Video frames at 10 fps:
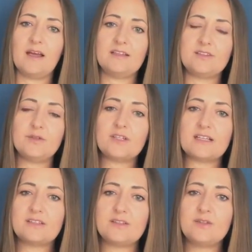And you
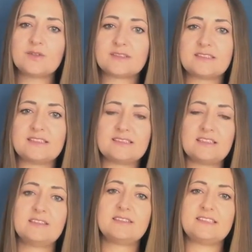can use
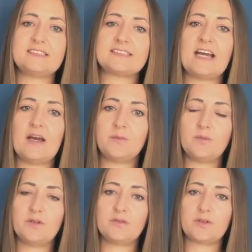this
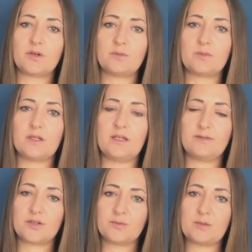6M from
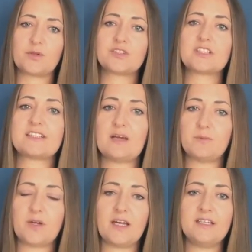the project
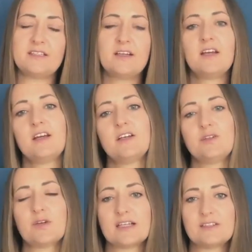template.
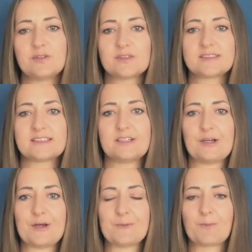You can use
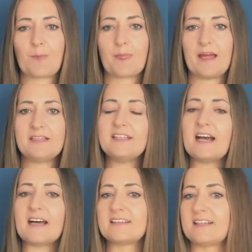
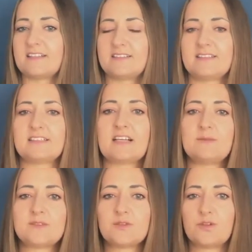any other that
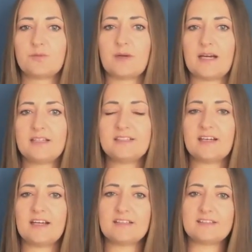comes to your mind
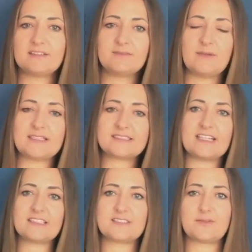and makes
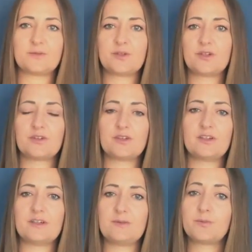sense from your
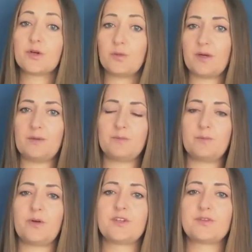
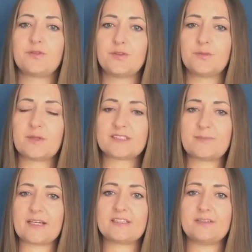problem point of view
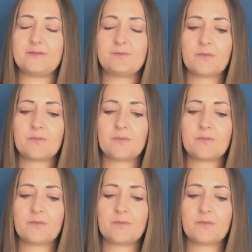perspective.